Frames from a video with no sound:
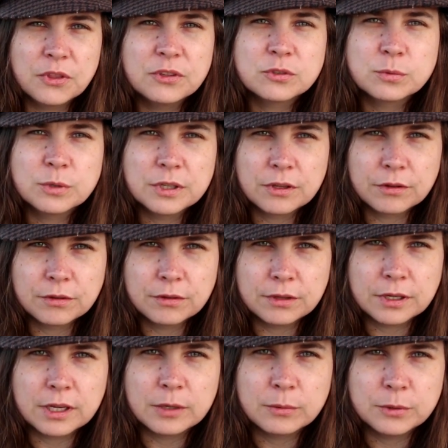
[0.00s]
But there's one other
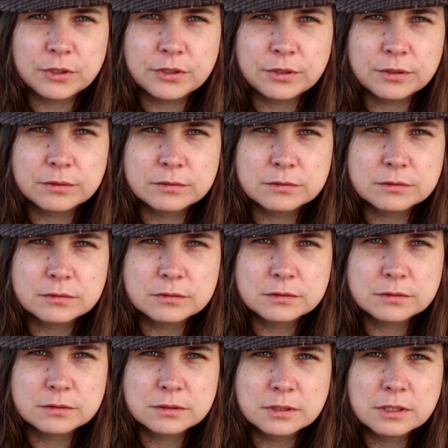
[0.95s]
thing I would do.
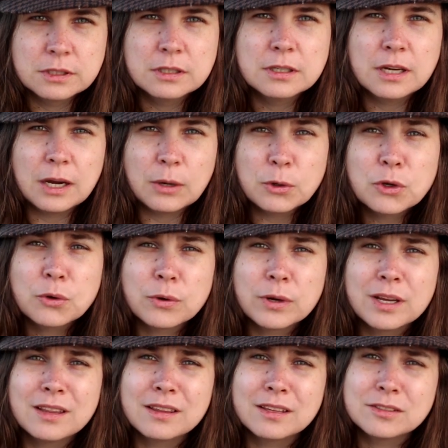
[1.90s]
I would
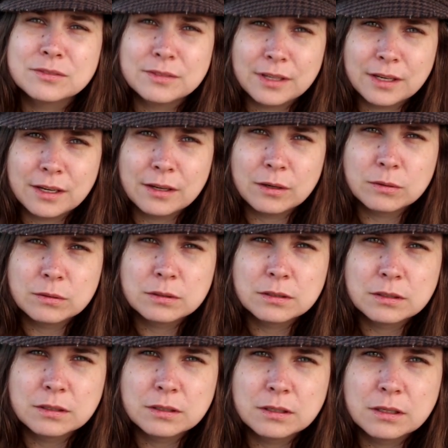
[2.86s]
create this video,
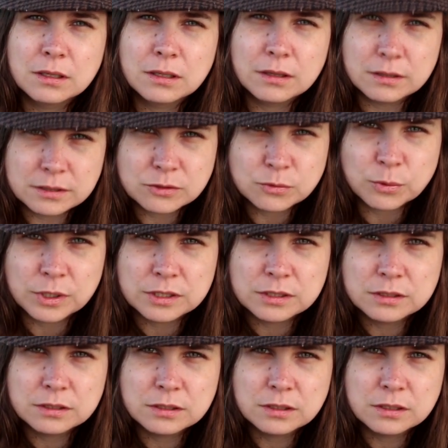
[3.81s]
this
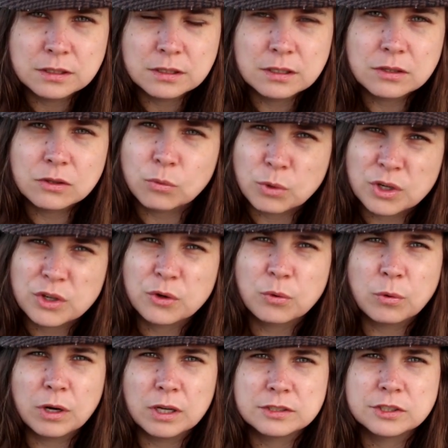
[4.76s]
one, the one
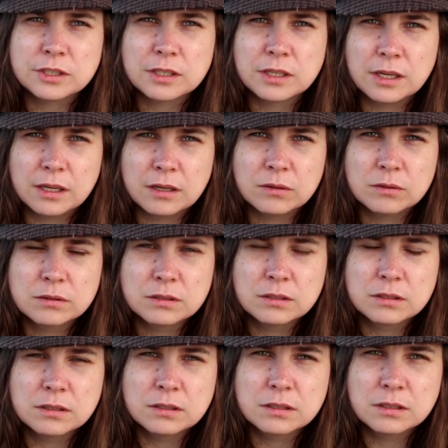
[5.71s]
you're watching now.
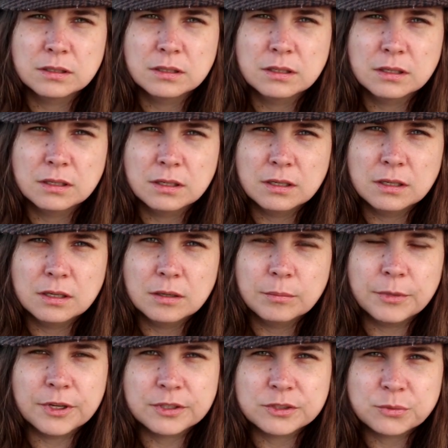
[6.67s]

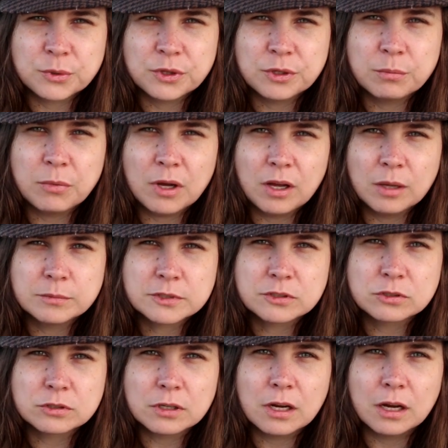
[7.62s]
Because when the
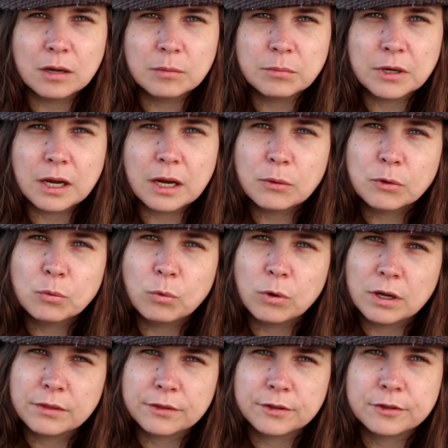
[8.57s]
bombs drop, I would
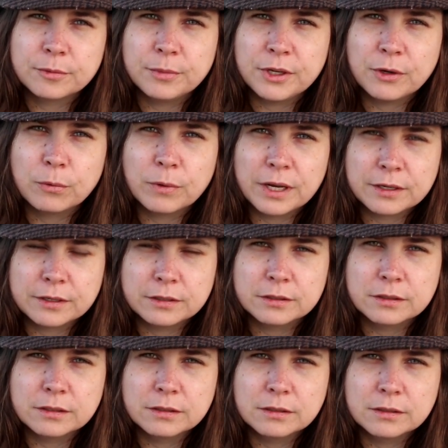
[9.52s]
want there to be a
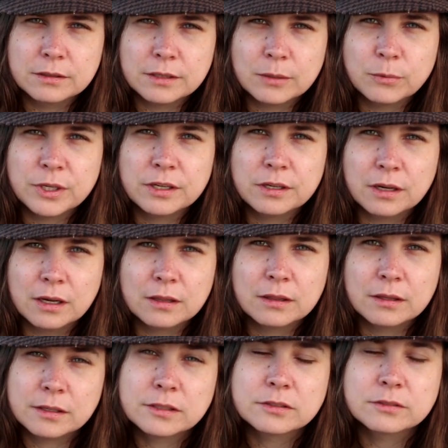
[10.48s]
record that we
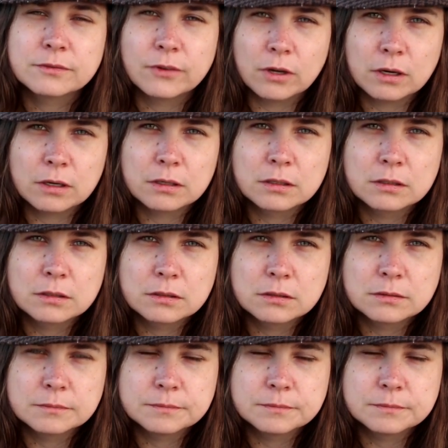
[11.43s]
got this far.